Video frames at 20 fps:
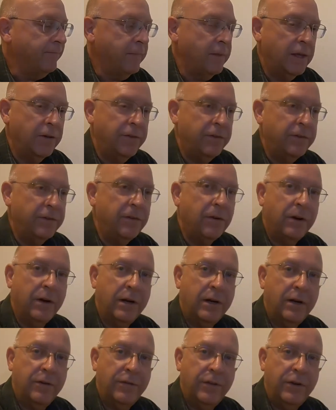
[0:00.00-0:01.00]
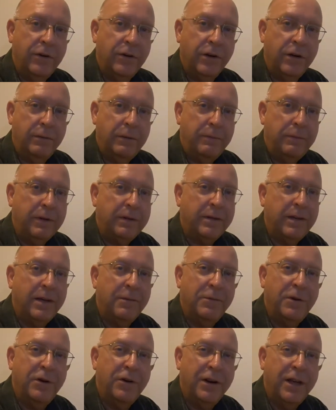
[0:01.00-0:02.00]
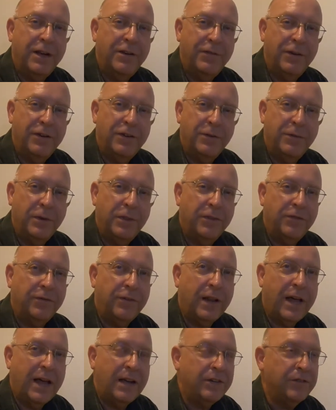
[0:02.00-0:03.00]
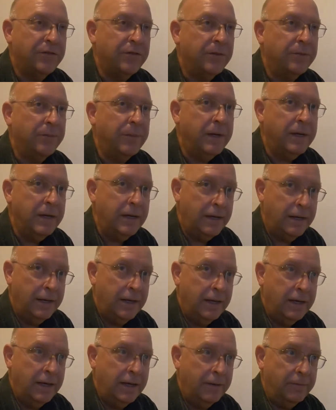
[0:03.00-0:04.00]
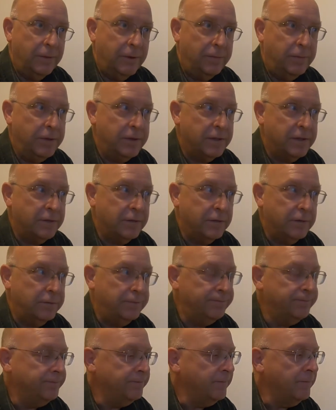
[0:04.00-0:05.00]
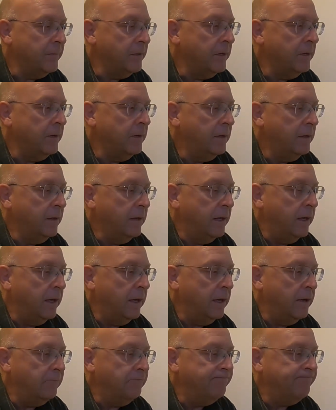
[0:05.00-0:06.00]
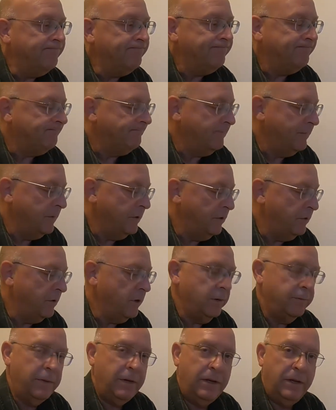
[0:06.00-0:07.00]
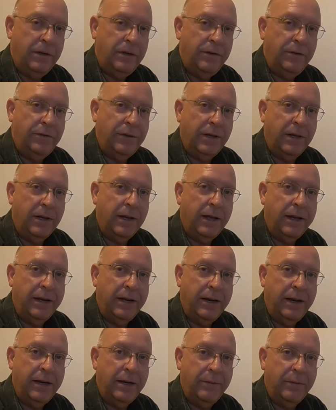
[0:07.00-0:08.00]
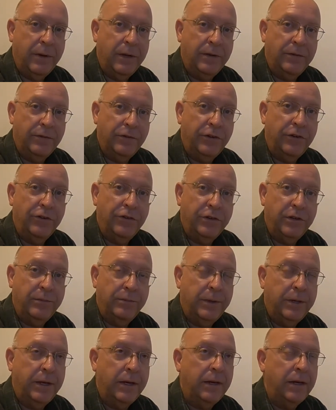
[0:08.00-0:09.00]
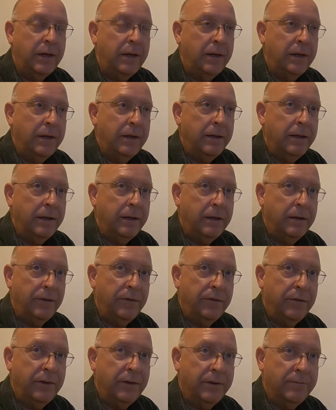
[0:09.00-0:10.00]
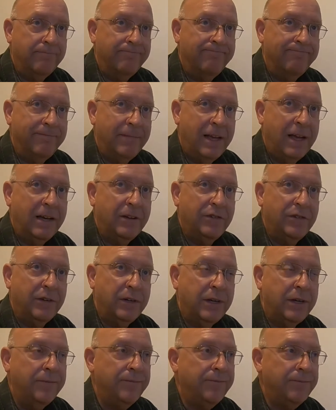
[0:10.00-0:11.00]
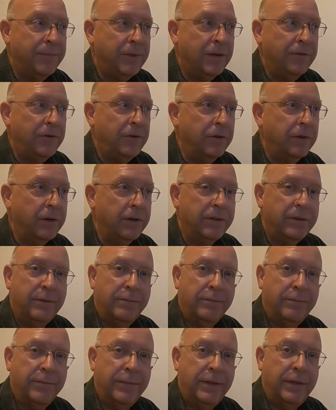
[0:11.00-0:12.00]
If it's dark enough that you're going to be messing up your night vision with the flash from the pistol, you're going to be using a light anyways, or you should be. And actually, if you look at the